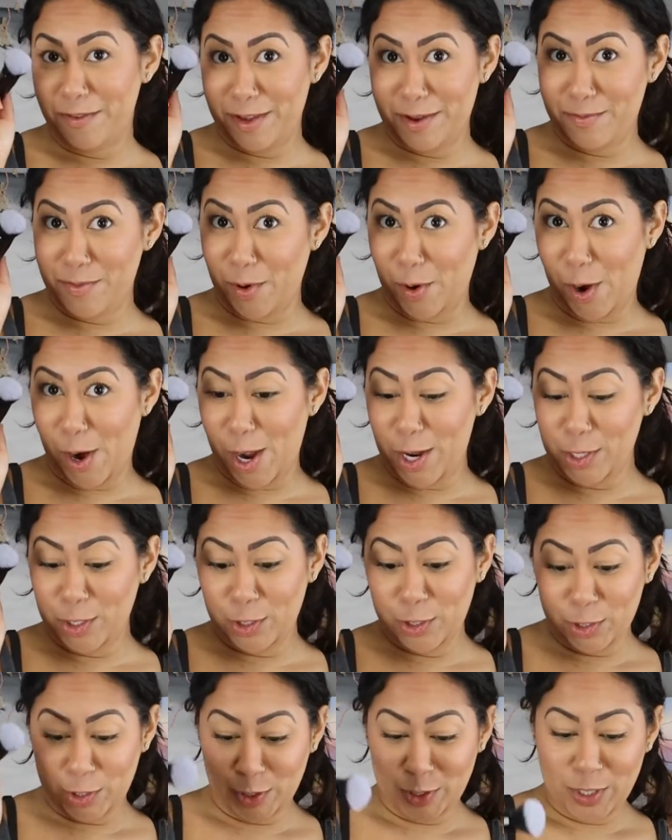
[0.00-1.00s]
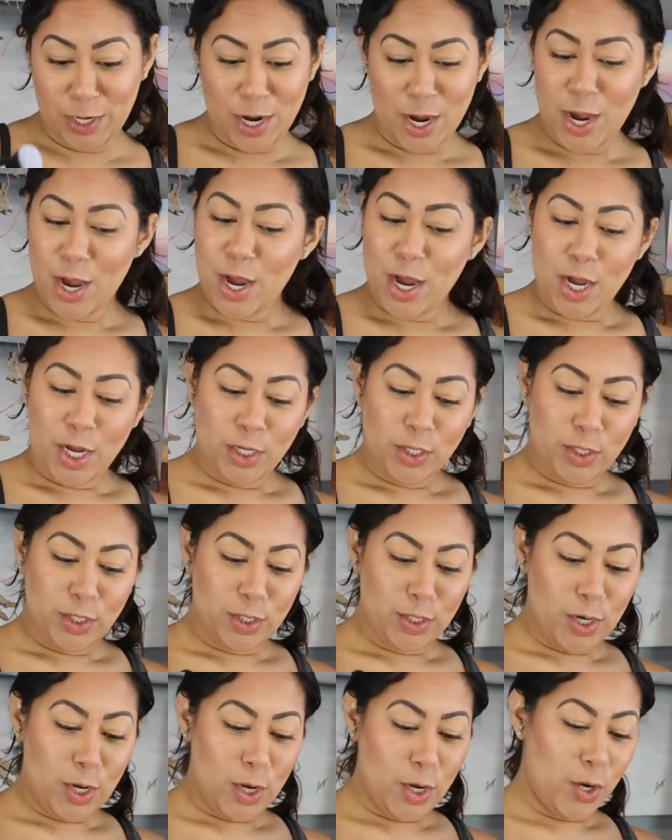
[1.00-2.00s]
brush.
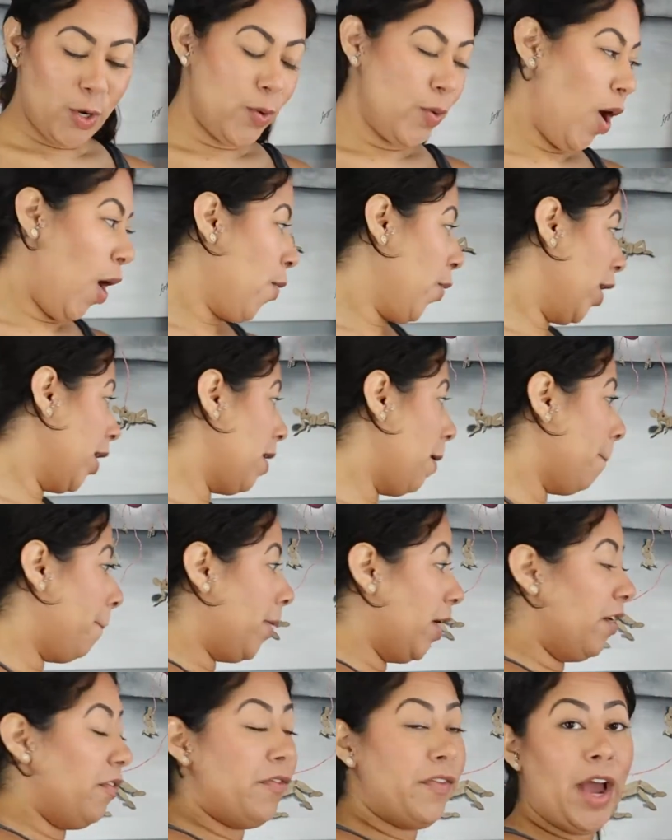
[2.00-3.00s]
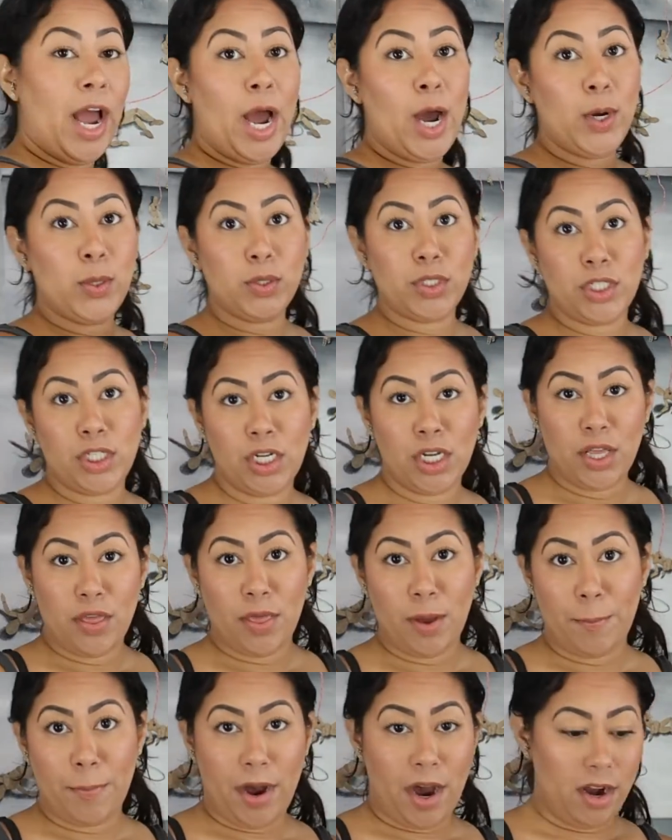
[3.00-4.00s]
So we're gonna buff out
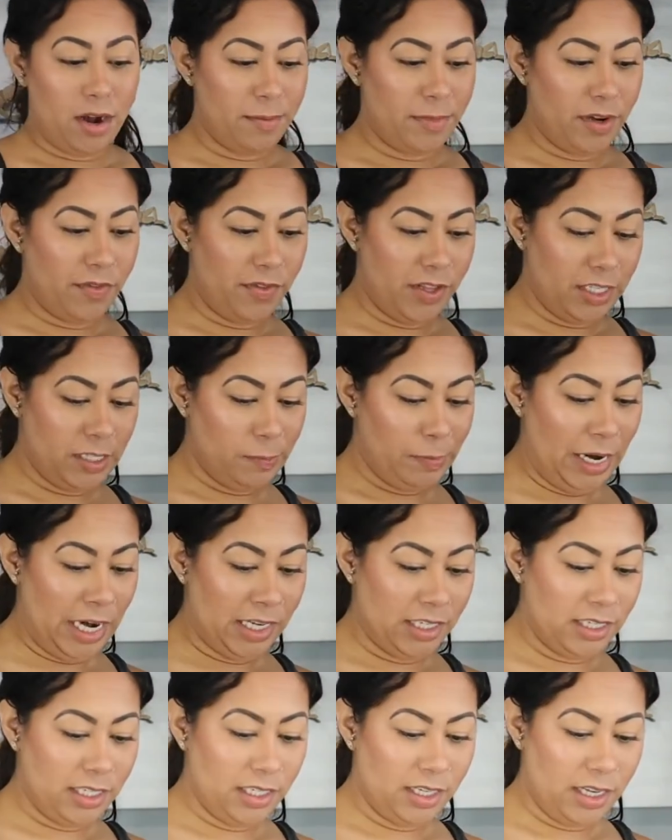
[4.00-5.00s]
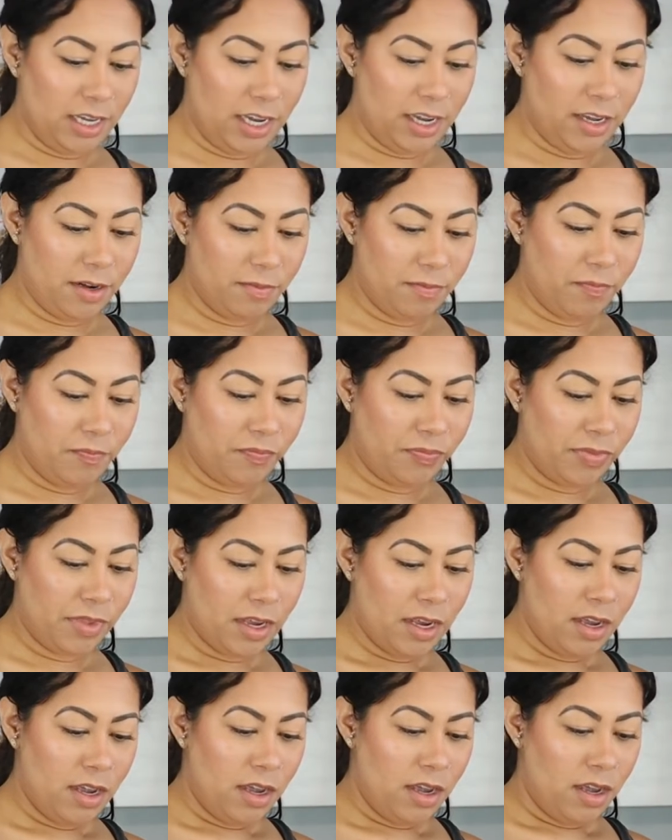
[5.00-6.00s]
the bottom of this painting again
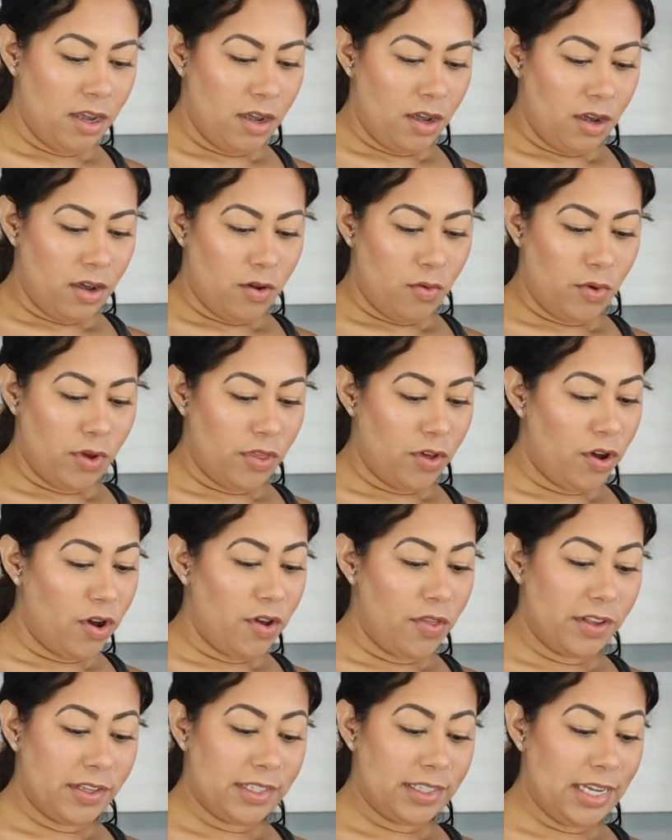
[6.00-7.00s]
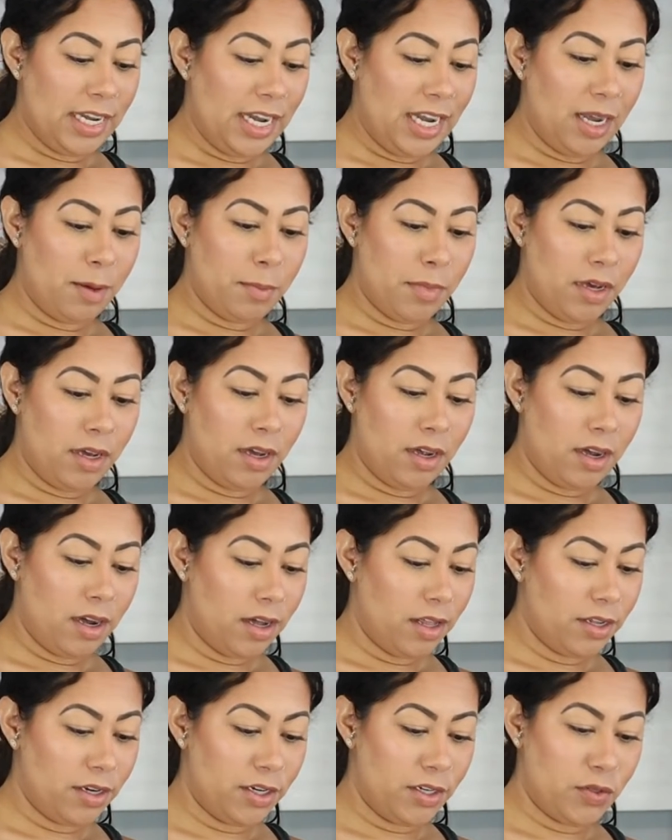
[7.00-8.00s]
with all the same
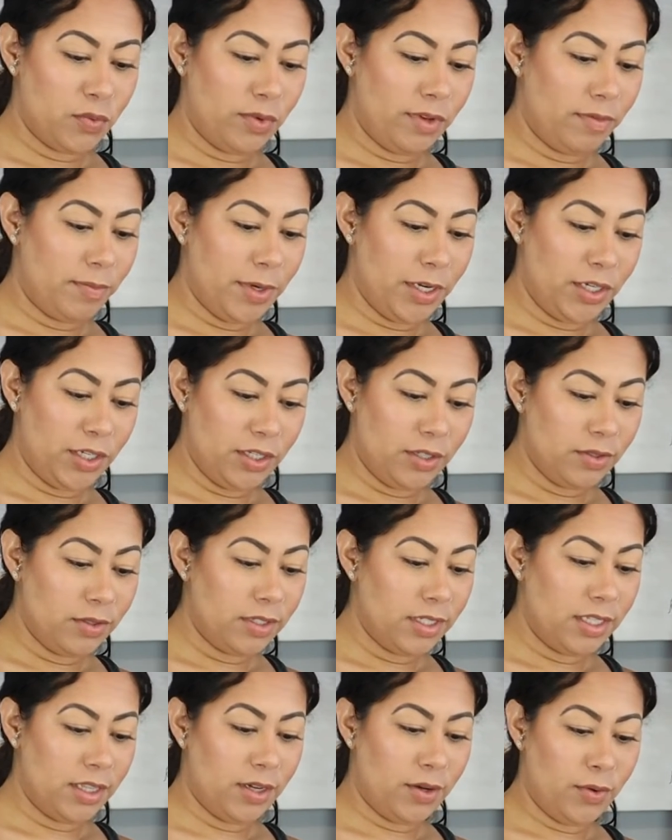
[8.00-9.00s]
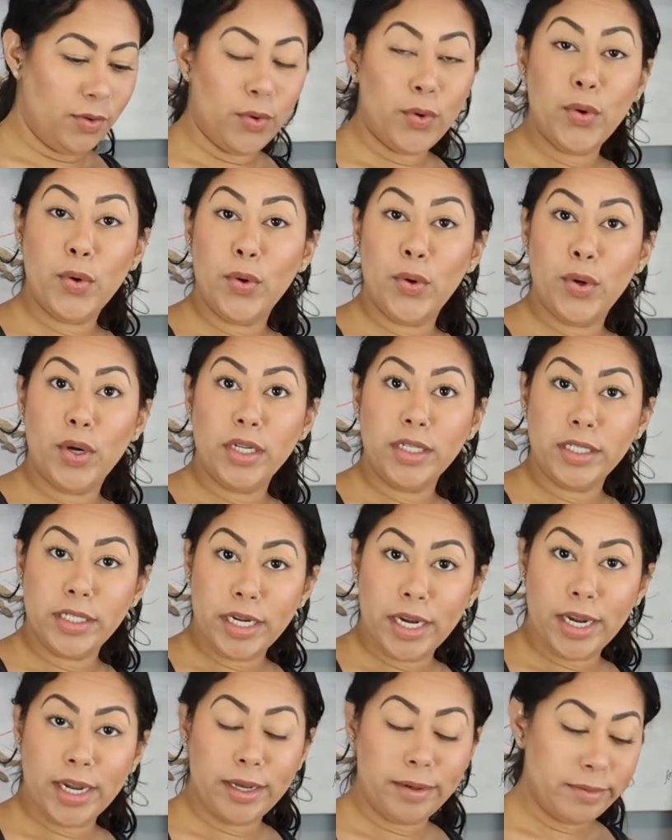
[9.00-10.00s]
colors we've been using the whole
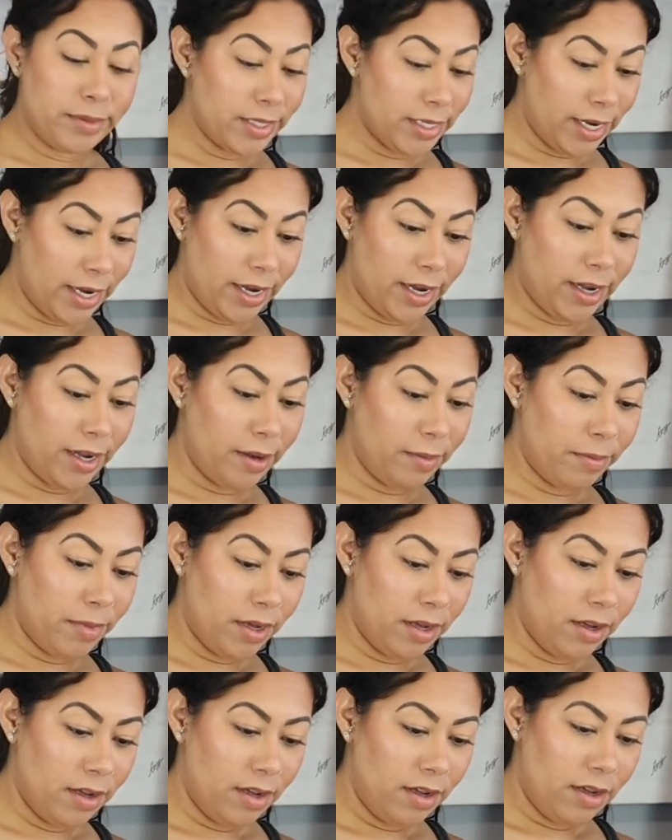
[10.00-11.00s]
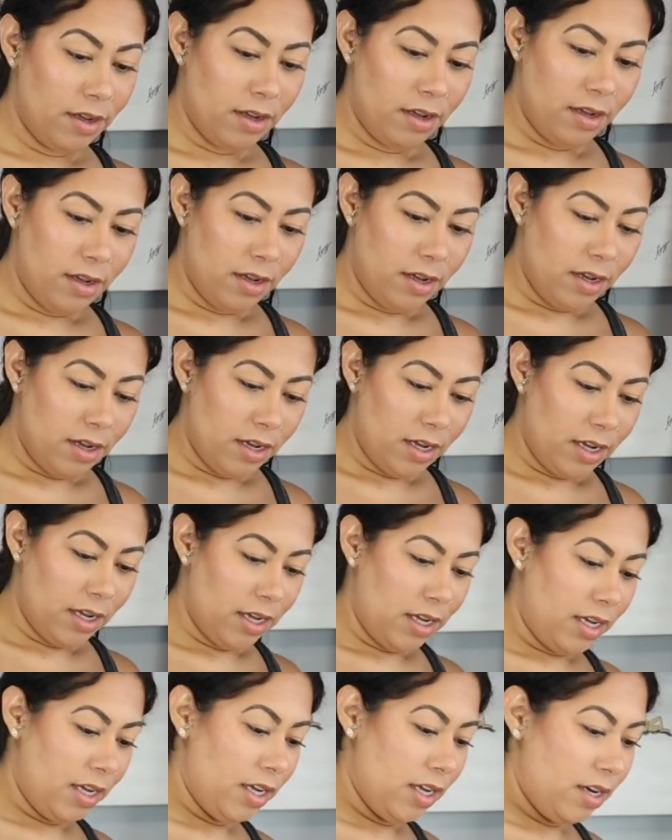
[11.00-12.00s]
damn time.
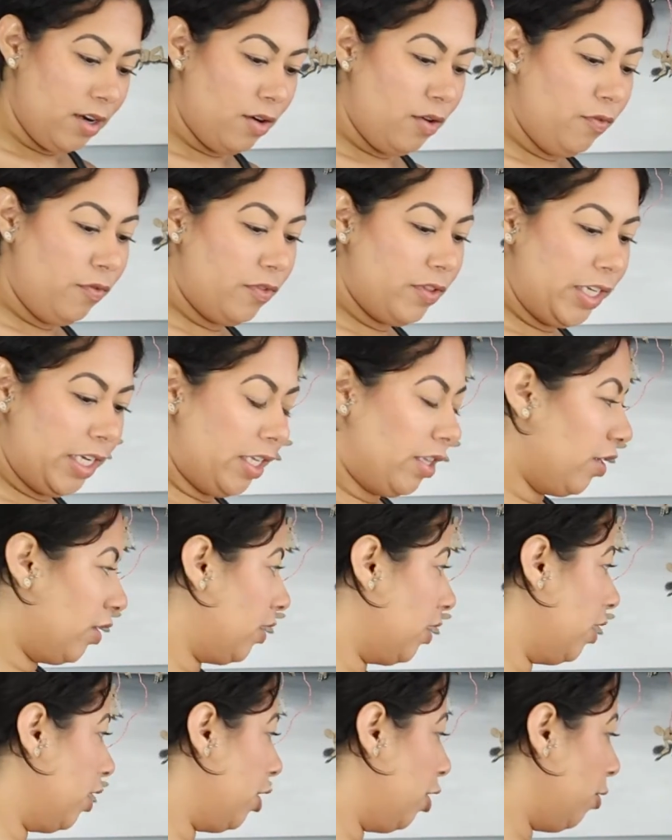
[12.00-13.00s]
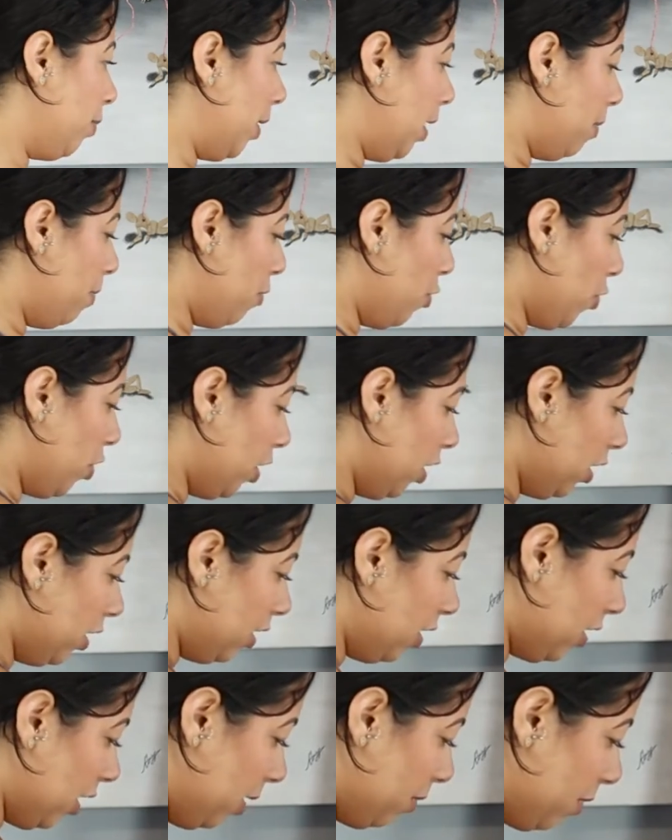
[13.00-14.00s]
And hopefully it looks a little bit more
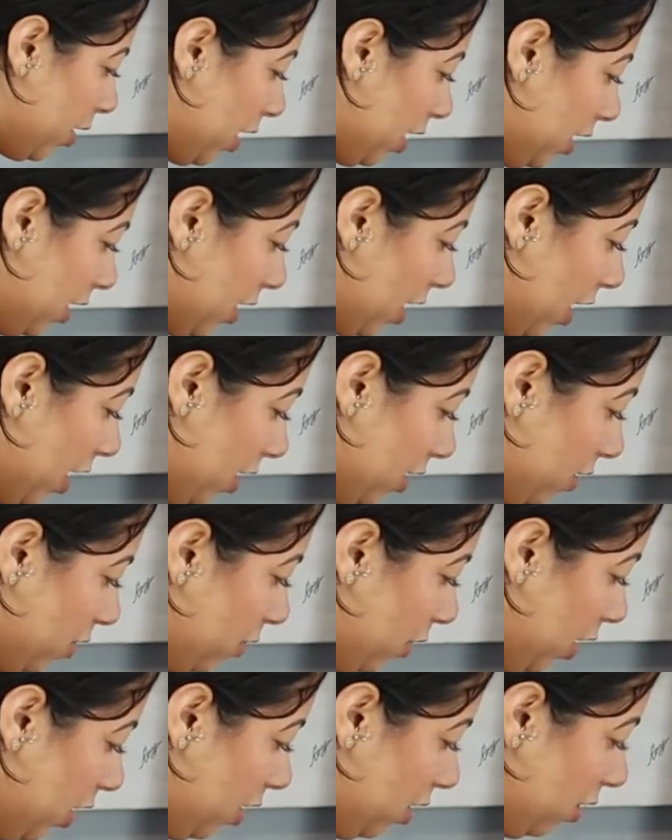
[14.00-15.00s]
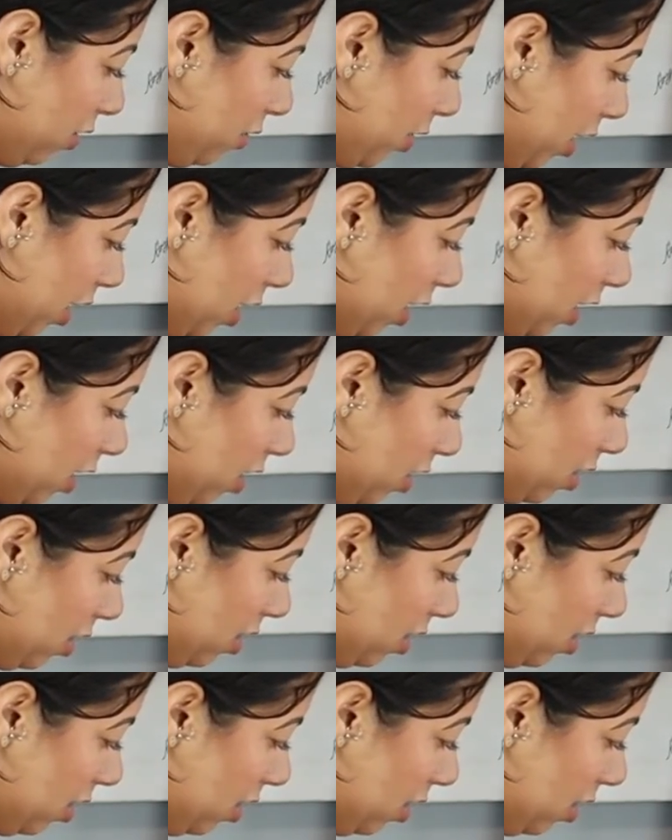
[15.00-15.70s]
seamless as we do it.